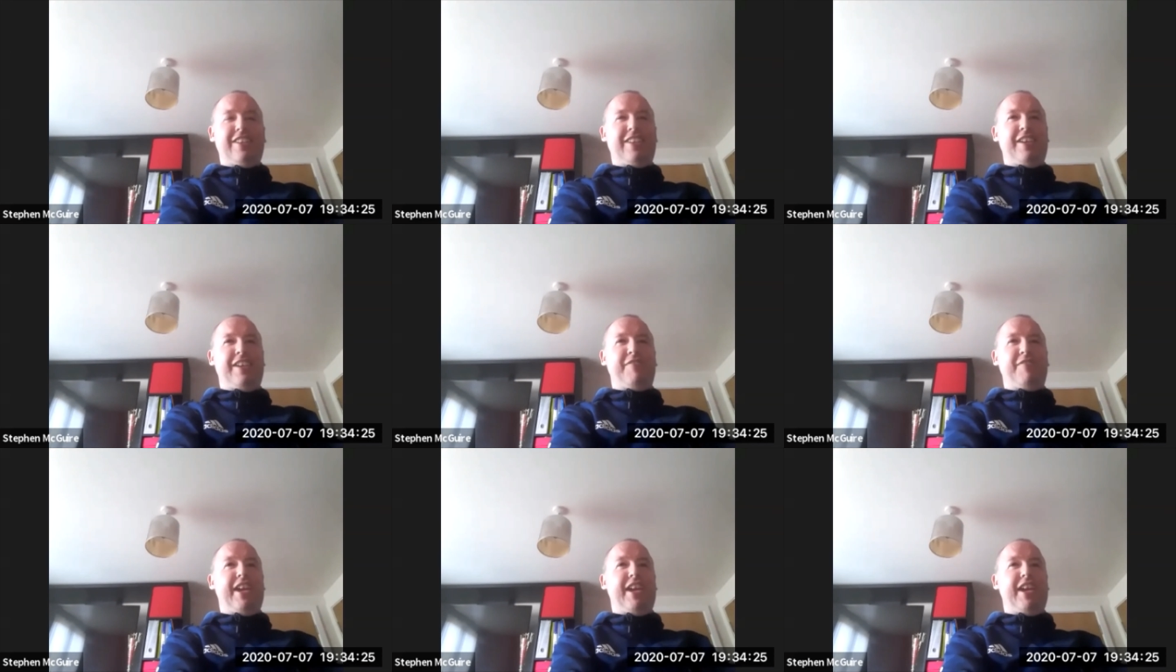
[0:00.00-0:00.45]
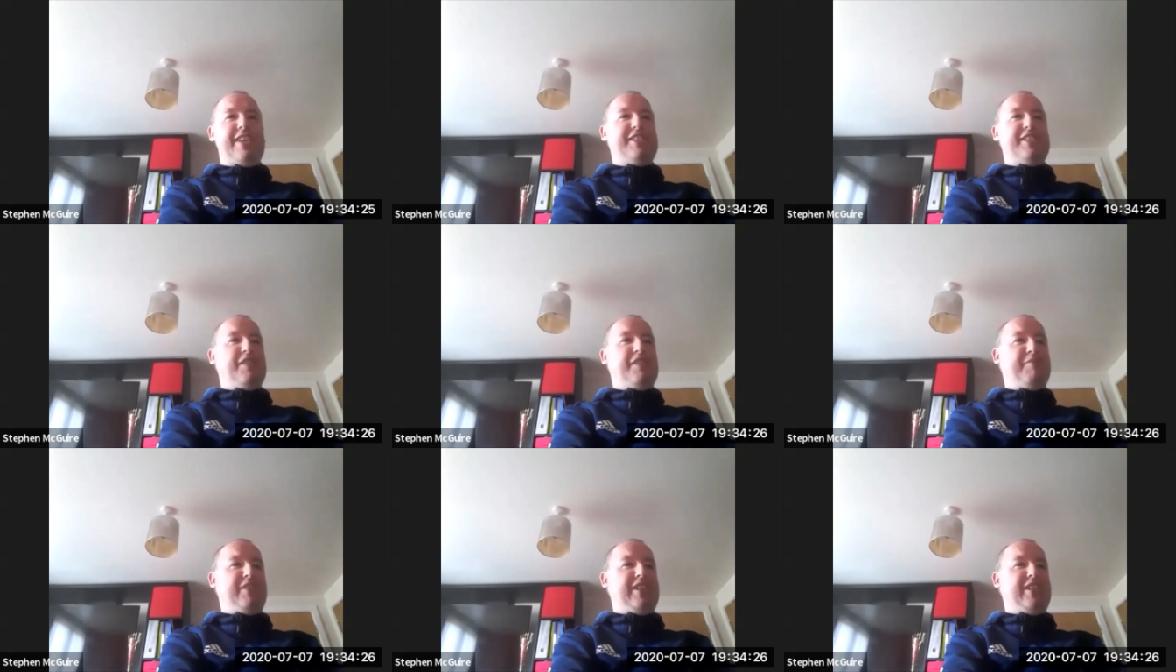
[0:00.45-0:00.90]
If you get a
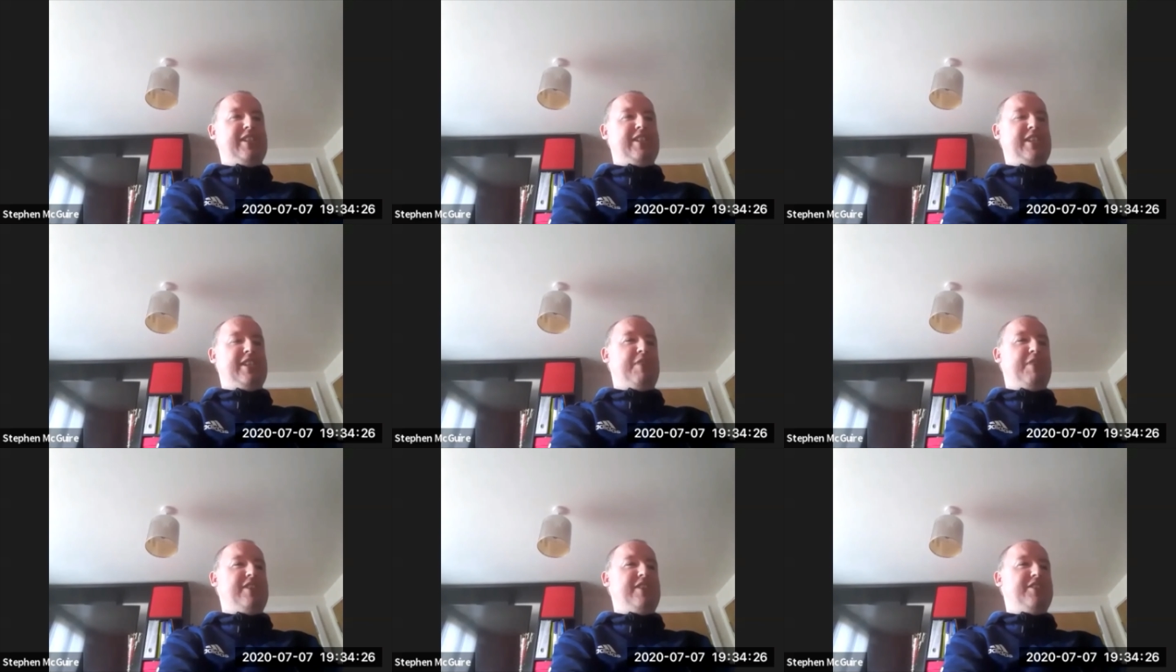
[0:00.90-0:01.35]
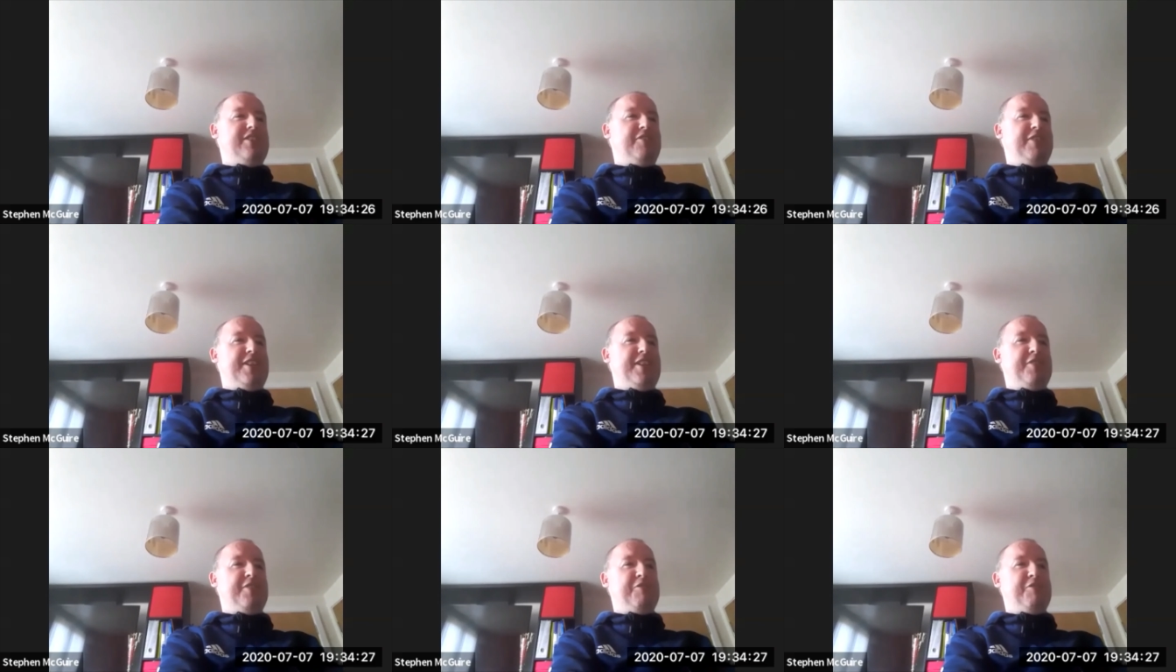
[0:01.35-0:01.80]
silver, they say, why do you not
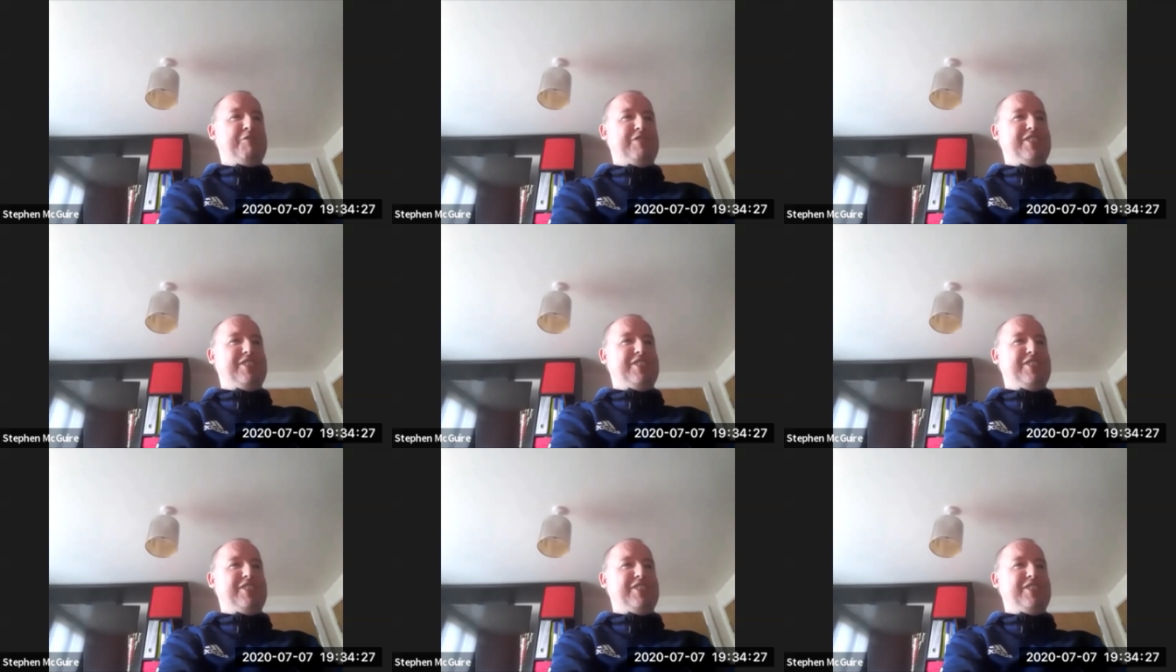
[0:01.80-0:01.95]
get gold?